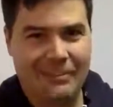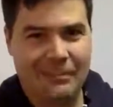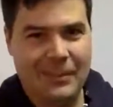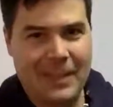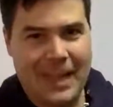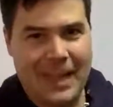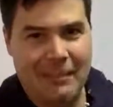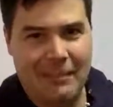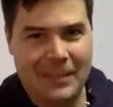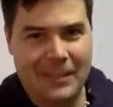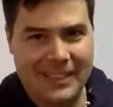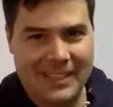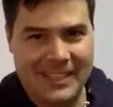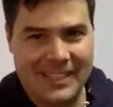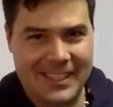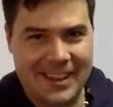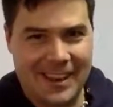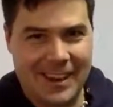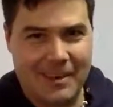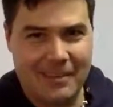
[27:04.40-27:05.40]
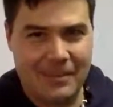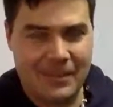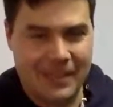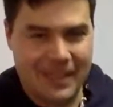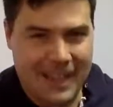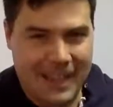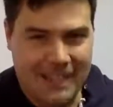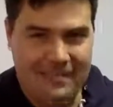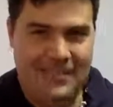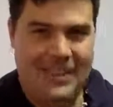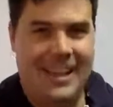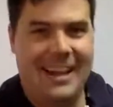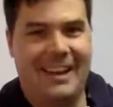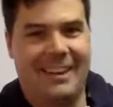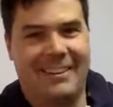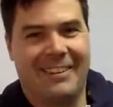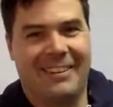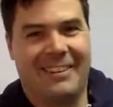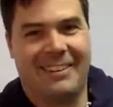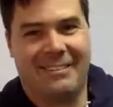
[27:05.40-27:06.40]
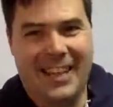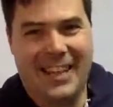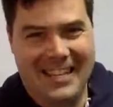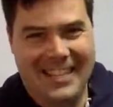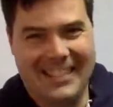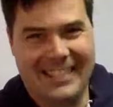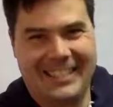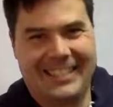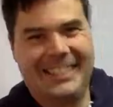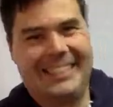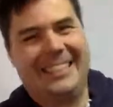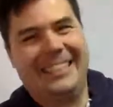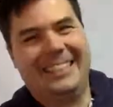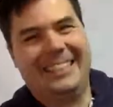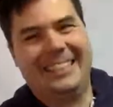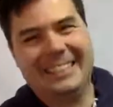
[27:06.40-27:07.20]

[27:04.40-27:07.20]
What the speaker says: yeah, but you're scarred for life now mentally,